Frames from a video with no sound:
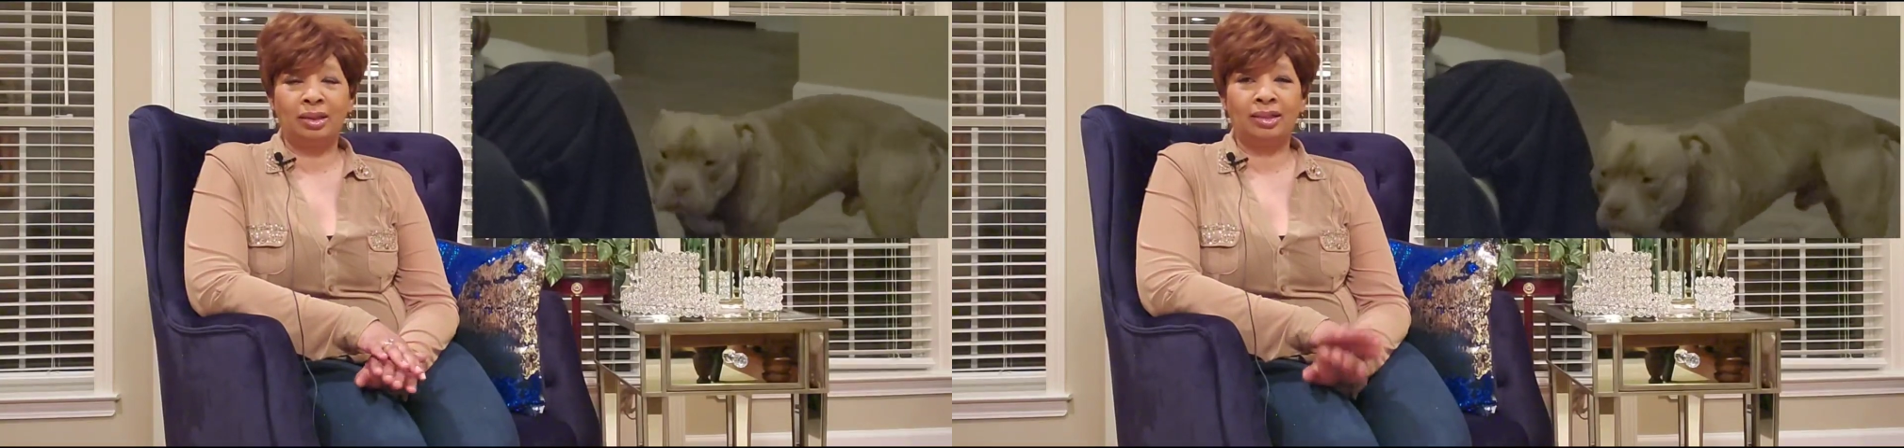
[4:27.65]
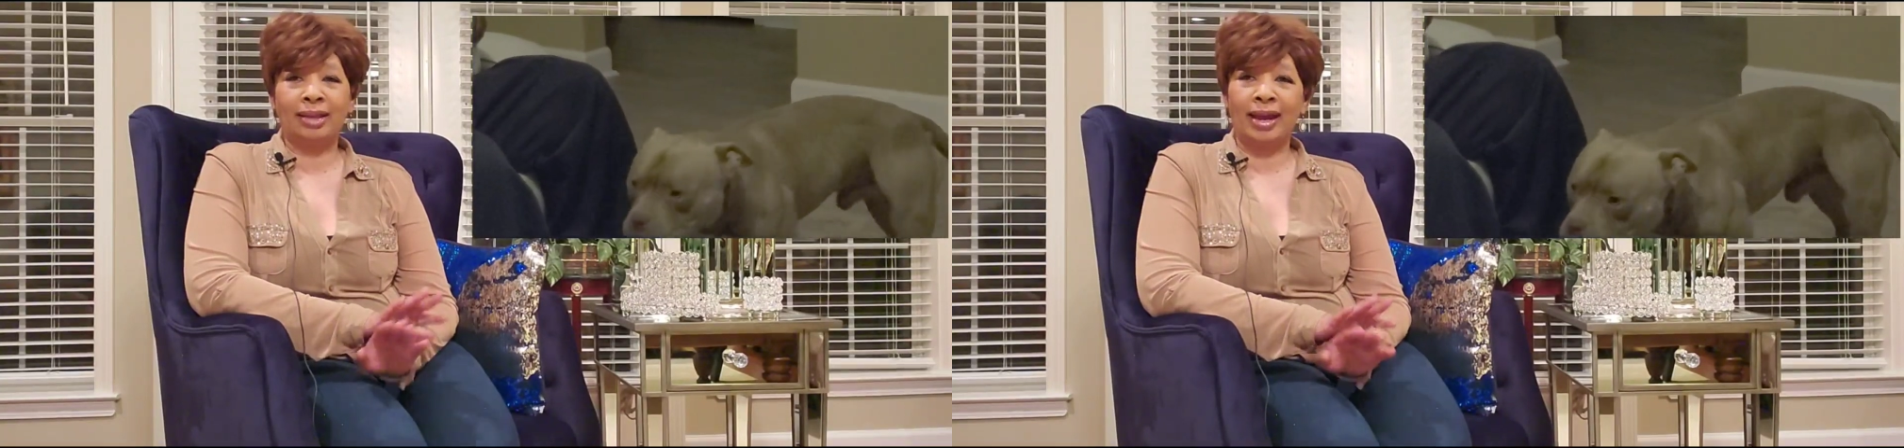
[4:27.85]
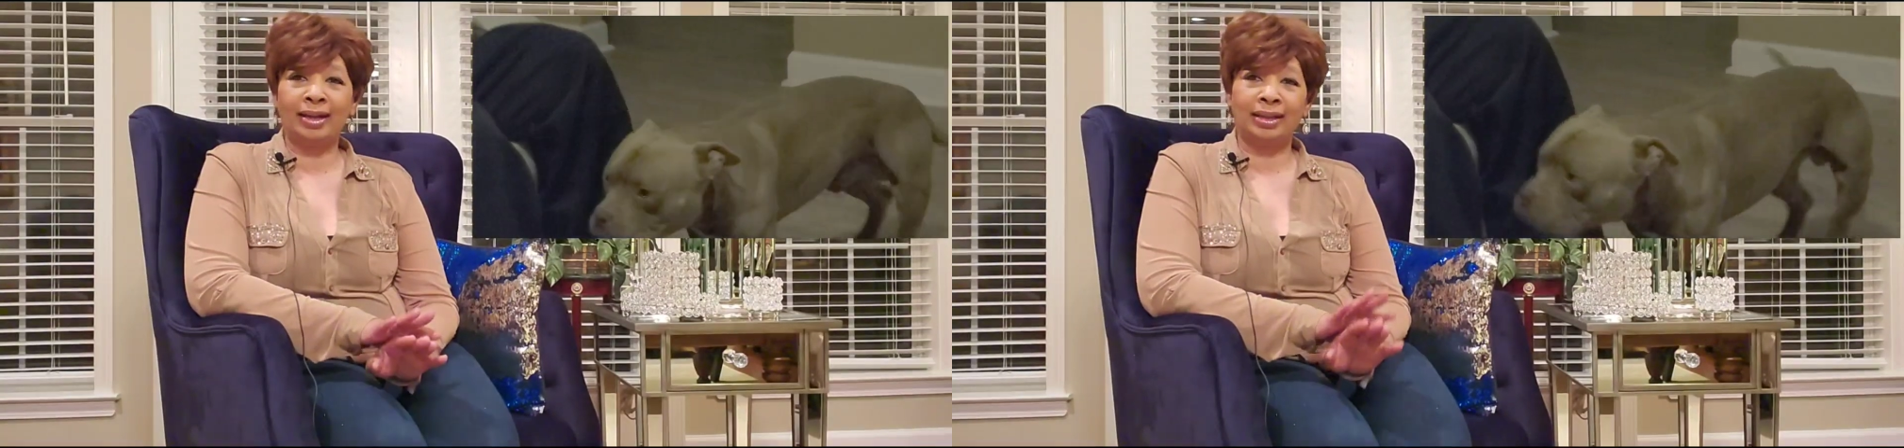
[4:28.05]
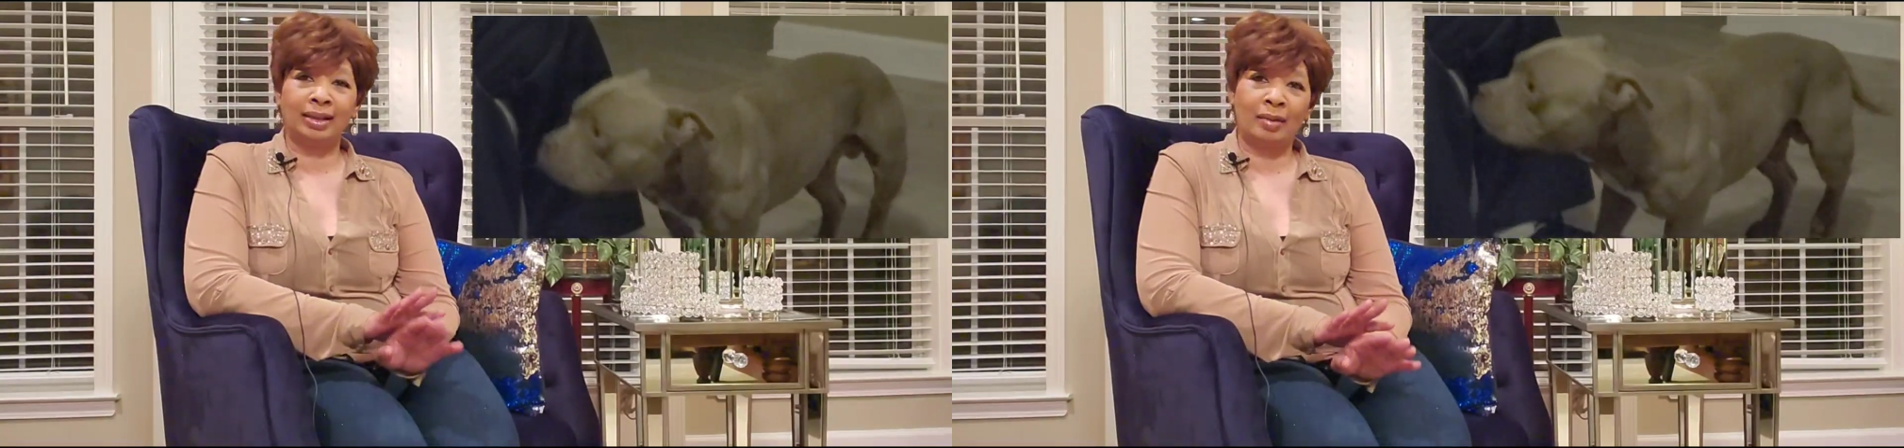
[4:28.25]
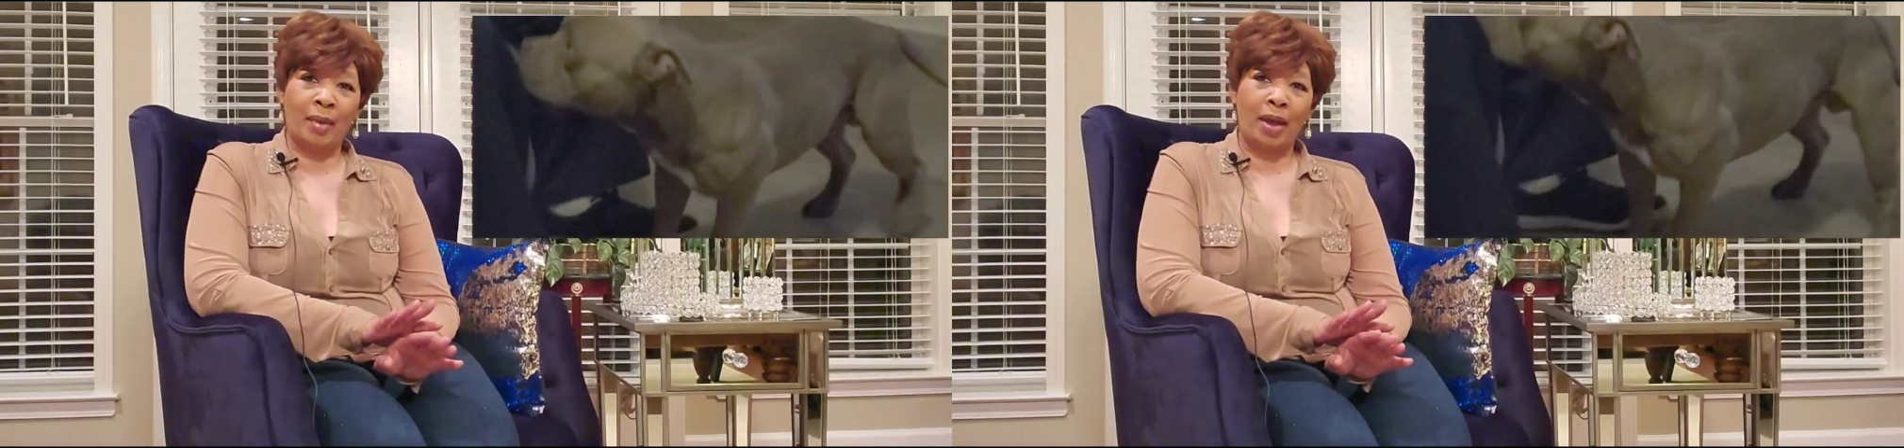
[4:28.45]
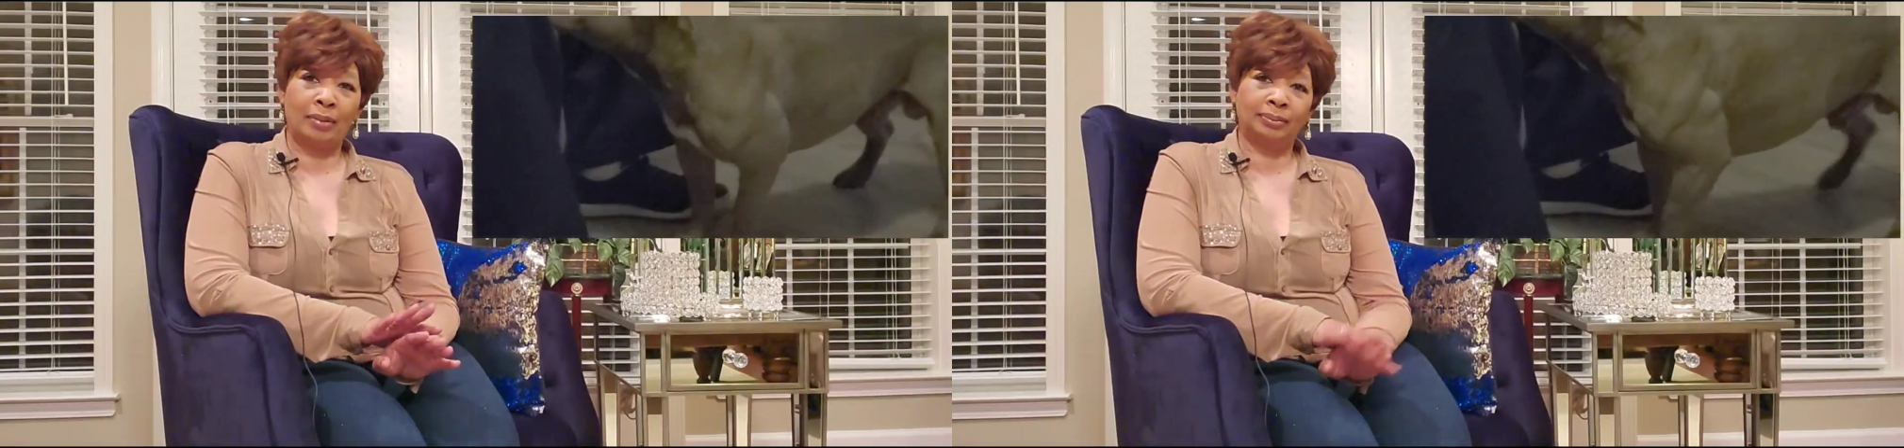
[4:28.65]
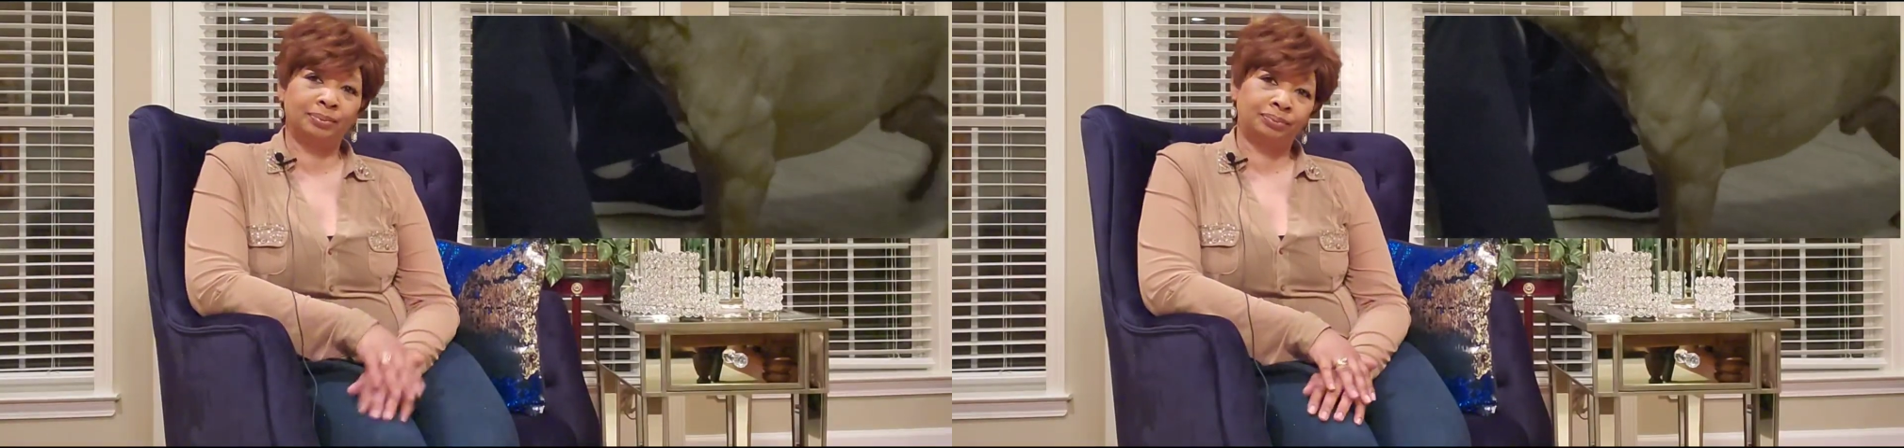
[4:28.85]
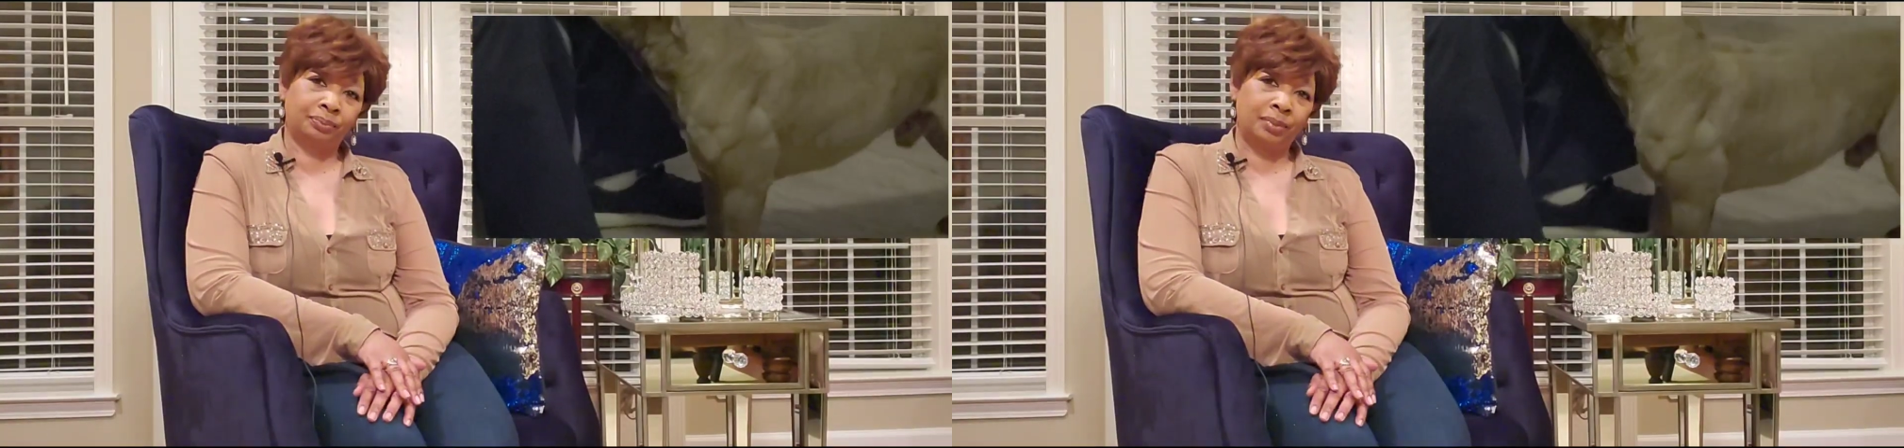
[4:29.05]
decided to come
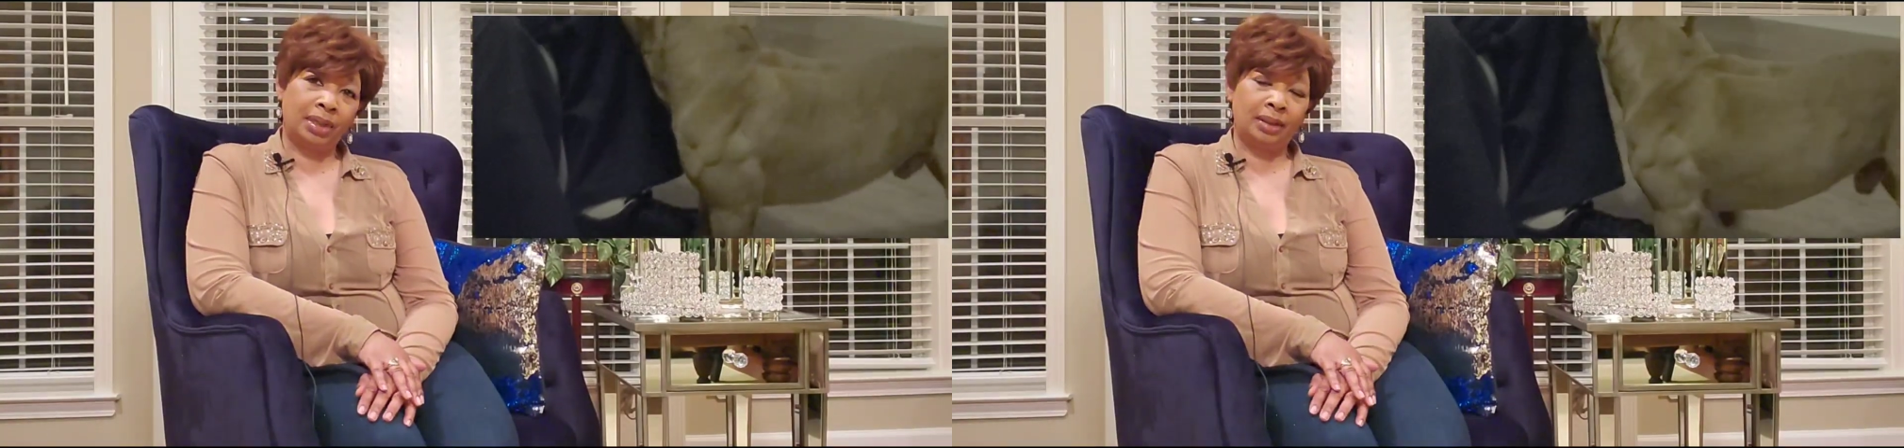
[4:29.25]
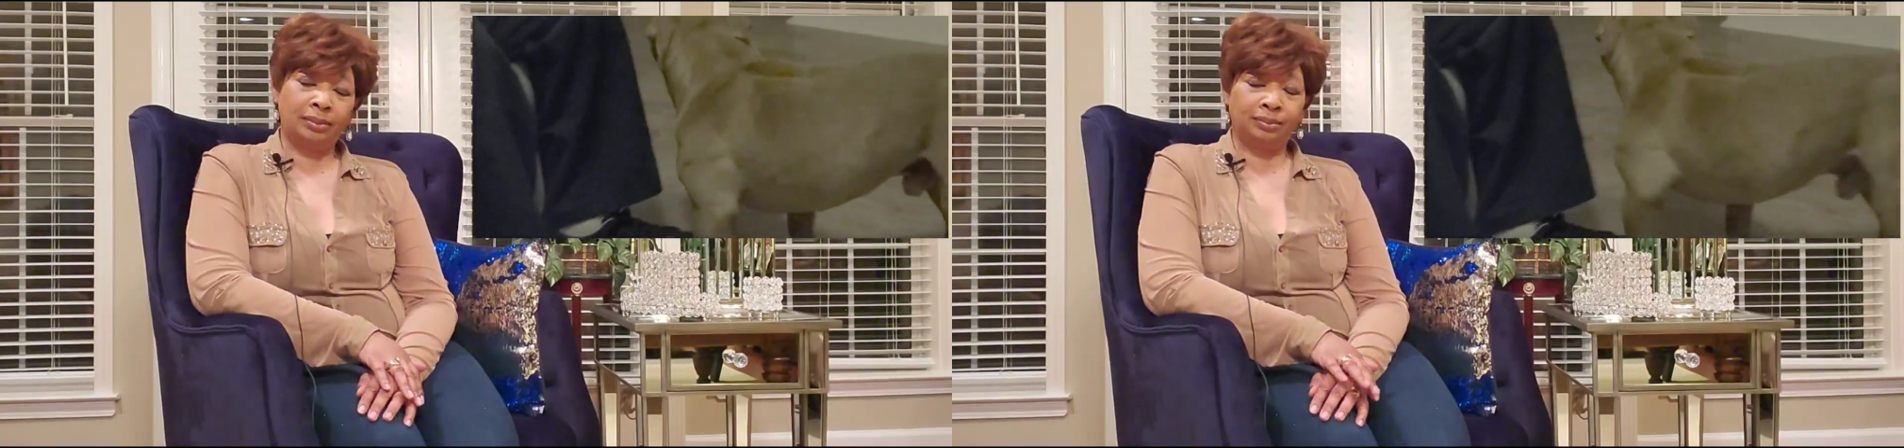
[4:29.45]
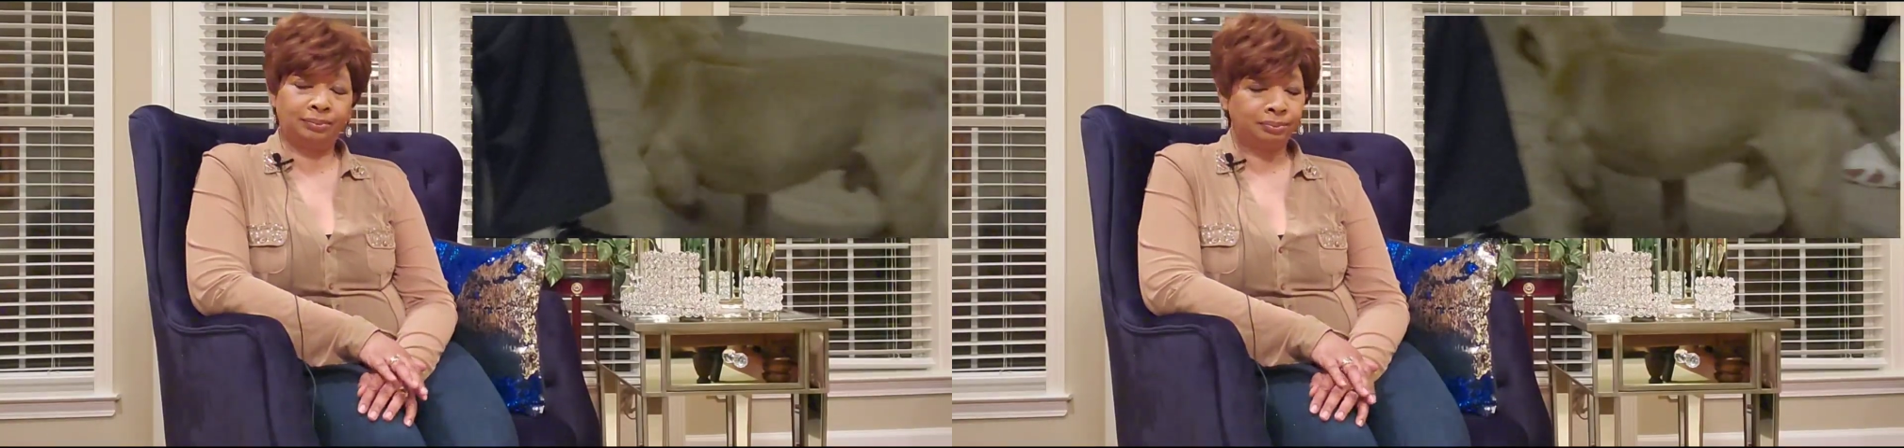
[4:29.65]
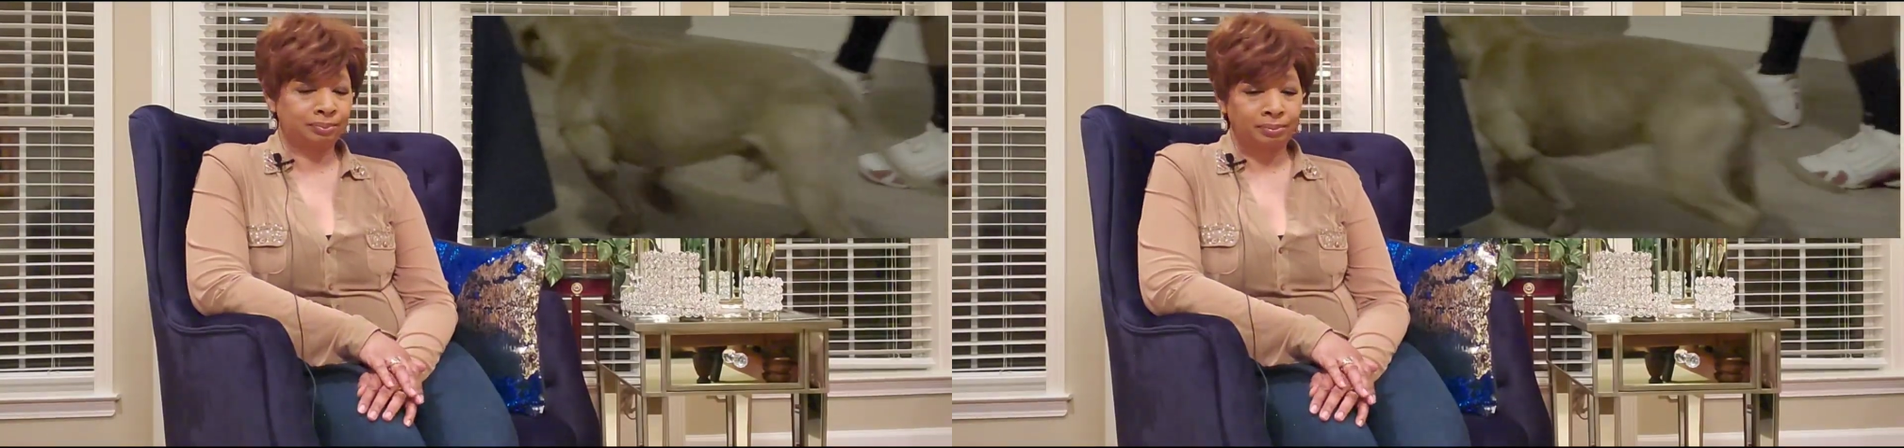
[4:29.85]
out. But